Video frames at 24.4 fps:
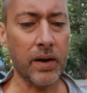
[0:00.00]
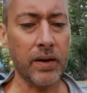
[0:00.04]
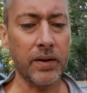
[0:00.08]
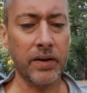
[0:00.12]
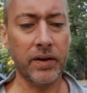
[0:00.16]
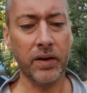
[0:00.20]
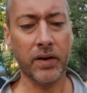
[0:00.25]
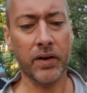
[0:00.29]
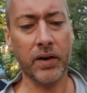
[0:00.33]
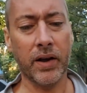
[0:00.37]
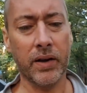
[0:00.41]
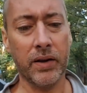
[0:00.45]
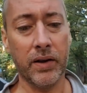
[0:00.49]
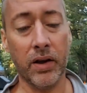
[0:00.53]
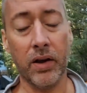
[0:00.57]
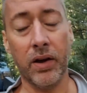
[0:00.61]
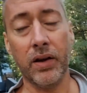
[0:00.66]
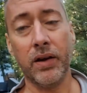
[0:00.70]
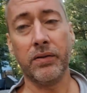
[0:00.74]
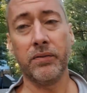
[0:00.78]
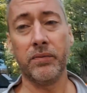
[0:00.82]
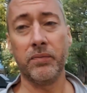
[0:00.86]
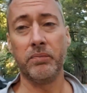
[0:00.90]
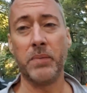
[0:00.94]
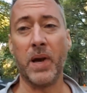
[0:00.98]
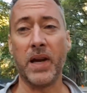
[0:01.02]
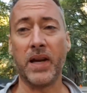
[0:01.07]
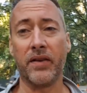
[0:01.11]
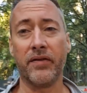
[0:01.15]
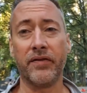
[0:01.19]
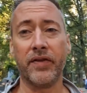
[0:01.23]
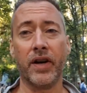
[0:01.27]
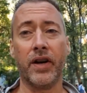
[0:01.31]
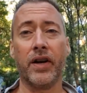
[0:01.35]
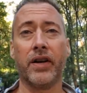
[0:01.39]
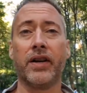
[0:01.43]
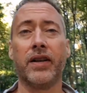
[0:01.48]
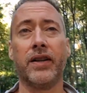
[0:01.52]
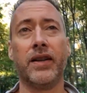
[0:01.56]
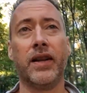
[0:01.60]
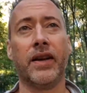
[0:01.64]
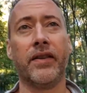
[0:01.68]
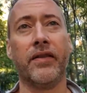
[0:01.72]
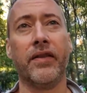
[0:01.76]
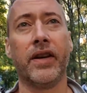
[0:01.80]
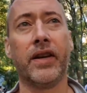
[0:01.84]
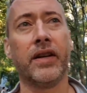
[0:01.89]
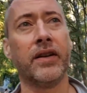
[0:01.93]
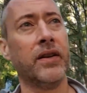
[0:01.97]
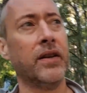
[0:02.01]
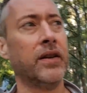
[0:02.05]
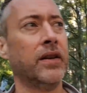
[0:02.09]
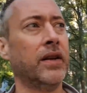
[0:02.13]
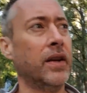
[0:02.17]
you'll make a very good living,